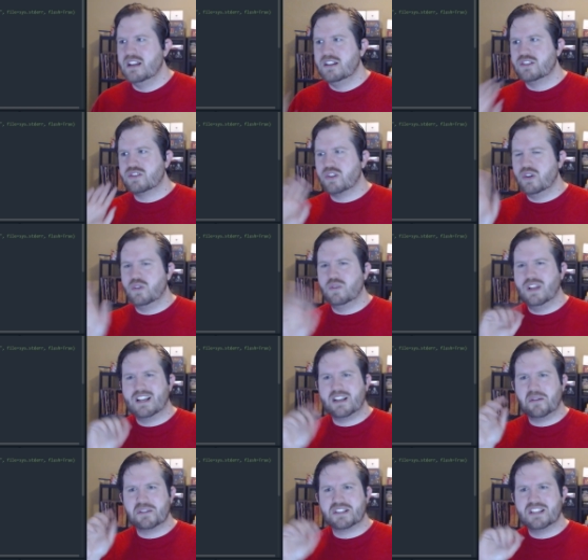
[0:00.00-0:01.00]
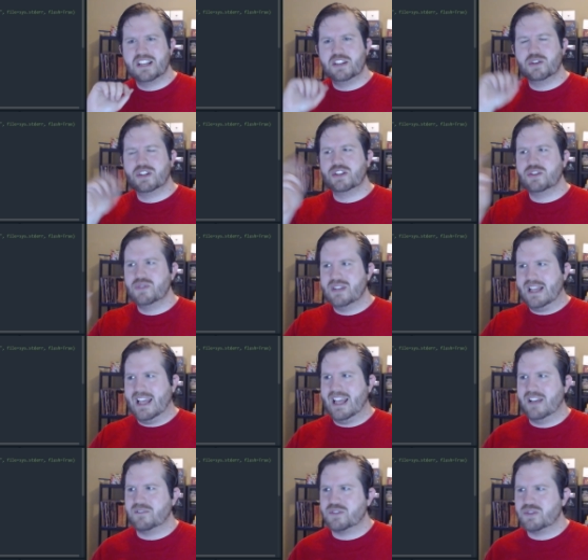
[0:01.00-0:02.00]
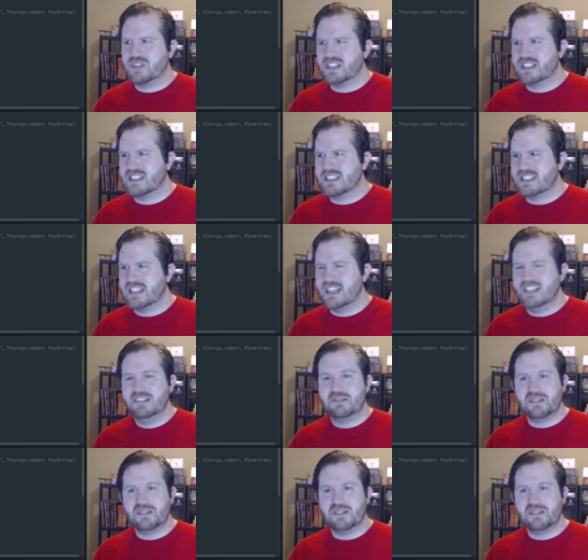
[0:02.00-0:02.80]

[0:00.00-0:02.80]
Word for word: So like I was saying, you could do an F string instead.